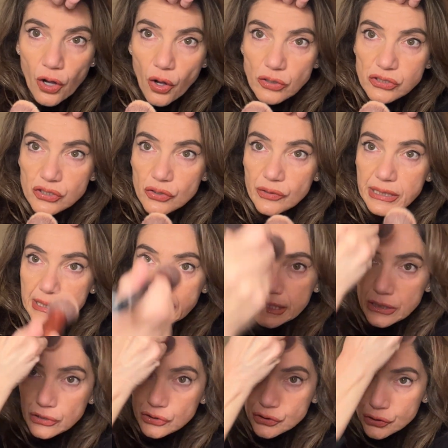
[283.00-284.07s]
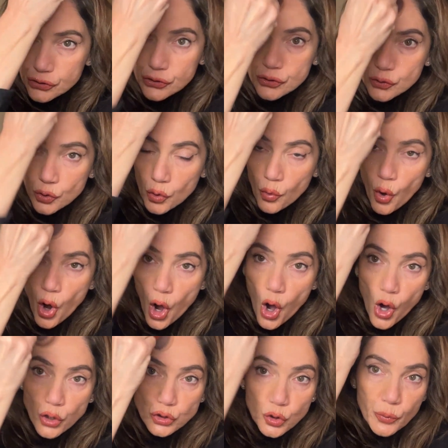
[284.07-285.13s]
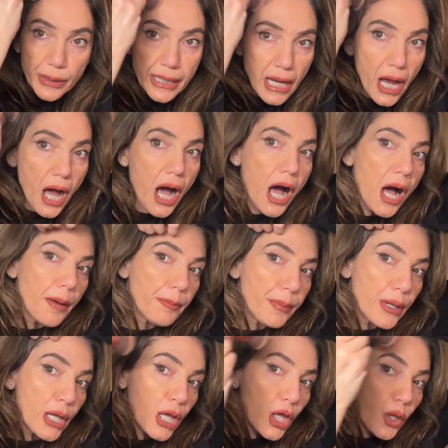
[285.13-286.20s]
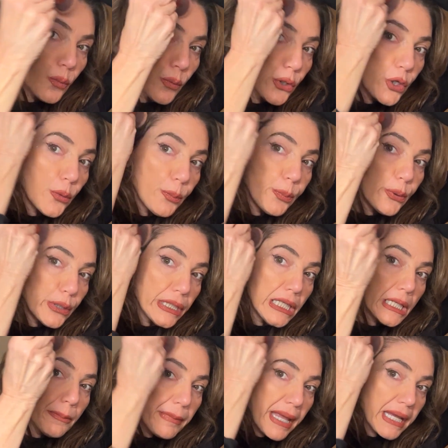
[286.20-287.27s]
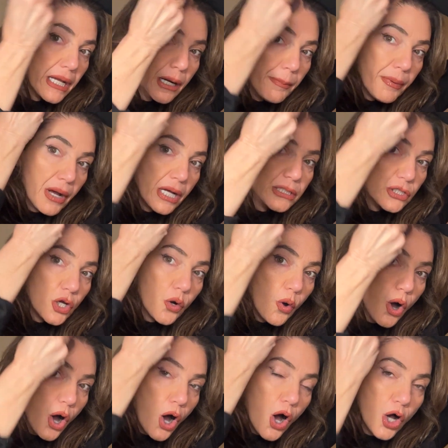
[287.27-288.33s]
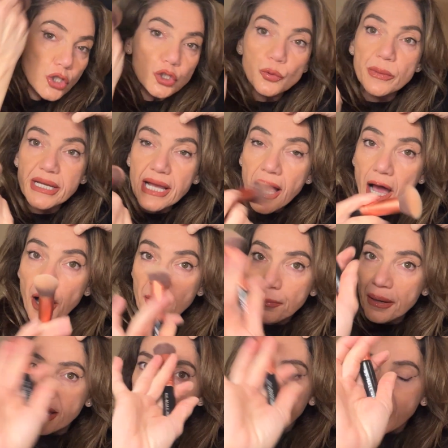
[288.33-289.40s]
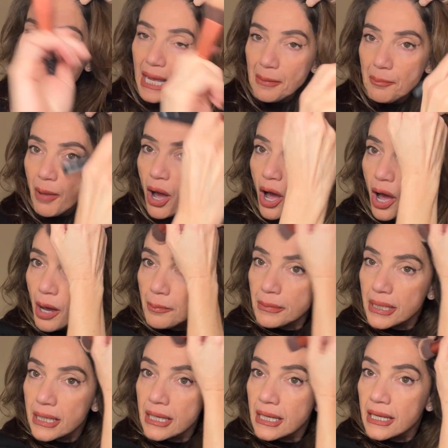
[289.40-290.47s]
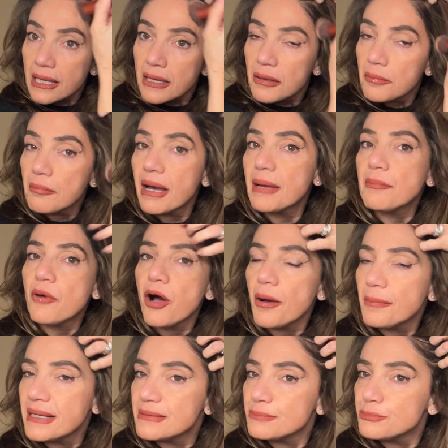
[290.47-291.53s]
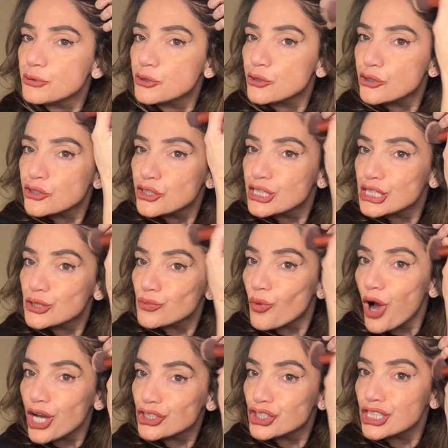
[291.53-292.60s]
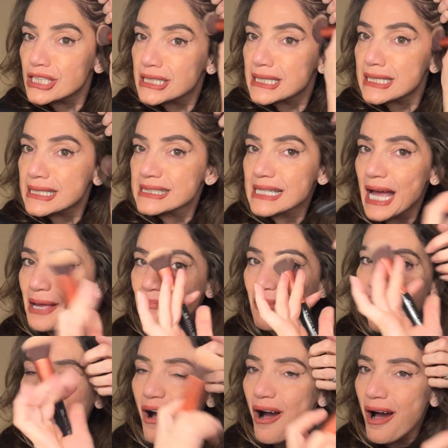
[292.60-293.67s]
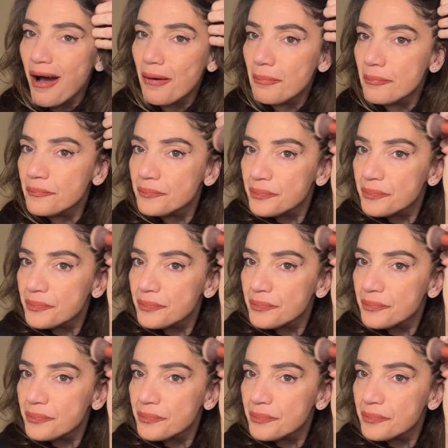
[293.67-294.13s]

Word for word: also here to go all the way up. When you're putting makeup on, go all the way up. Hi, mom my mom, I'm sure she's watching this. Hi, mom.